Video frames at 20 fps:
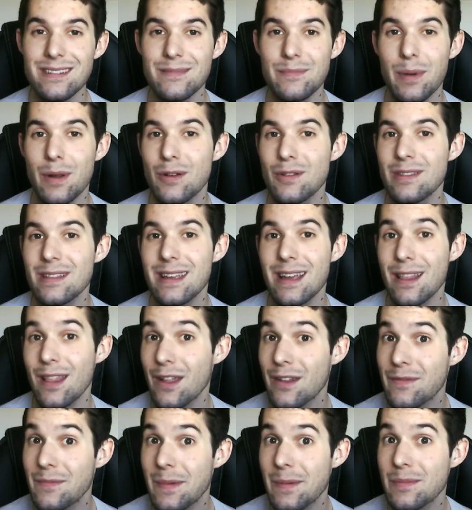Apparently, a lot
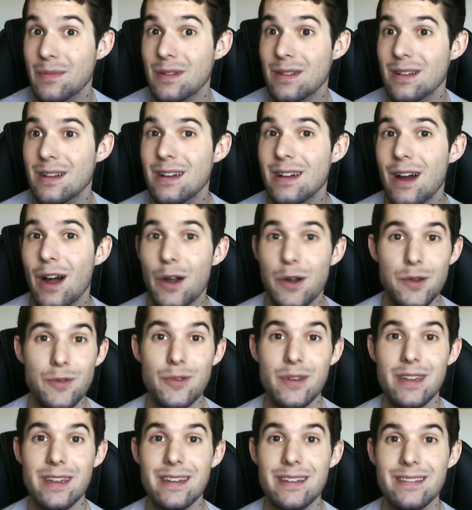of people are
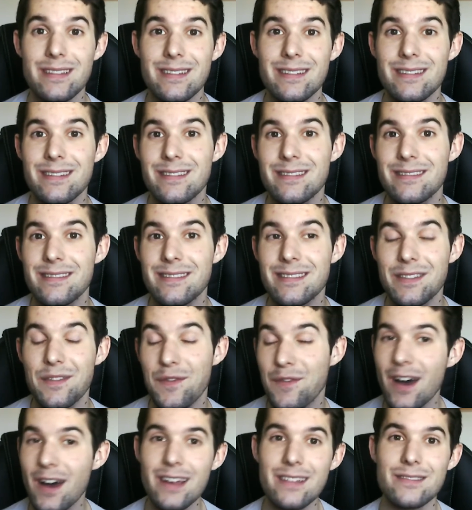doing it, and it's
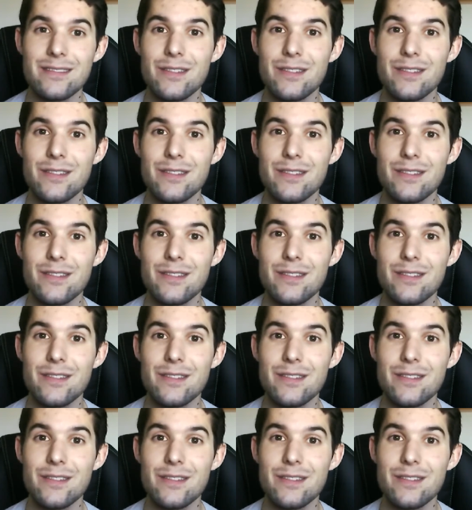fun.